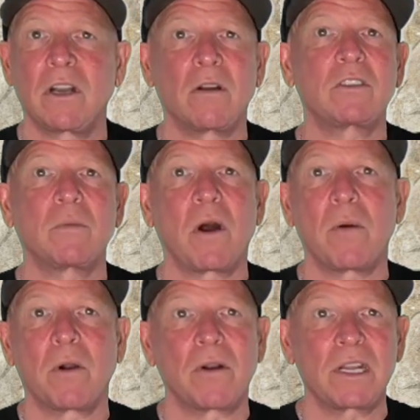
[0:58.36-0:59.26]
you know,
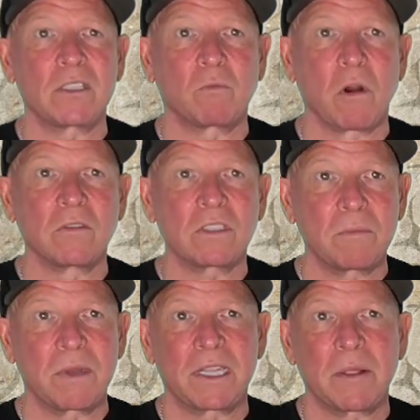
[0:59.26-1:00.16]
Jamal Murray has
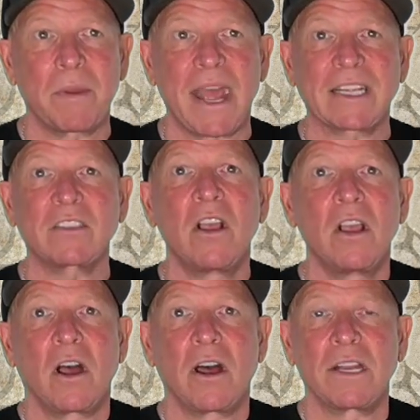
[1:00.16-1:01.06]
roasted me in the past
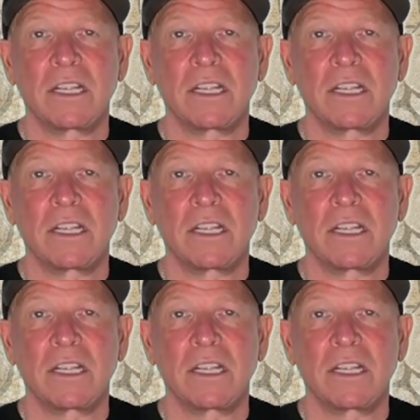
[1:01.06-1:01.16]
on